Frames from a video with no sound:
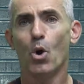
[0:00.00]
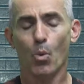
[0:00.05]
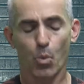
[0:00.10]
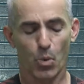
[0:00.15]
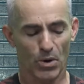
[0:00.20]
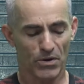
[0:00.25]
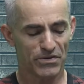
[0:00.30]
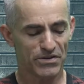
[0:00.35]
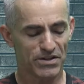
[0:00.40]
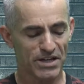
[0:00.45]

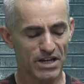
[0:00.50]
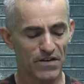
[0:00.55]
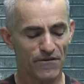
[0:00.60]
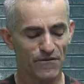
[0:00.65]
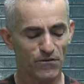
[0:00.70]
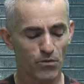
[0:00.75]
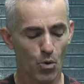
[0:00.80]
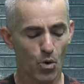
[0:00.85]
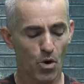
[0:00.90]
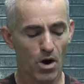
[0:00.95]
with
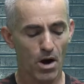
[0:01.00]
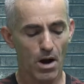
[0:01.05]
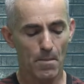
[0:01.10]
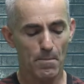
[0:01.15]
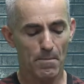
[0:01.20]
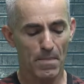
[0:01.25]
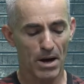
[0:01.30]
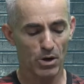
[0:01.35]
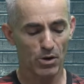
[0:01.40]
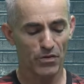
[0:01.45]
T4
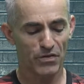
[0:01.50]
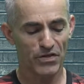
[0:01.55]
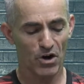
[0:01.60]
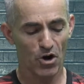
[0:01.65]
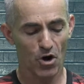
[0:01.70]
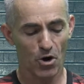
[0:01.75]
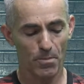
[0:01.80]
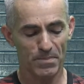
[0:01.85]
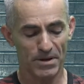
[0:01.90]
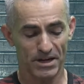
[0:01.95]

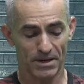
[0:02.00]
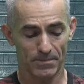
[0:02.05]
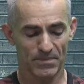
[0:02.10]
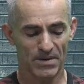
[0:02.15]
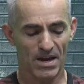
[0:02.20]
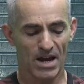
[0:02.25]
monotherapy.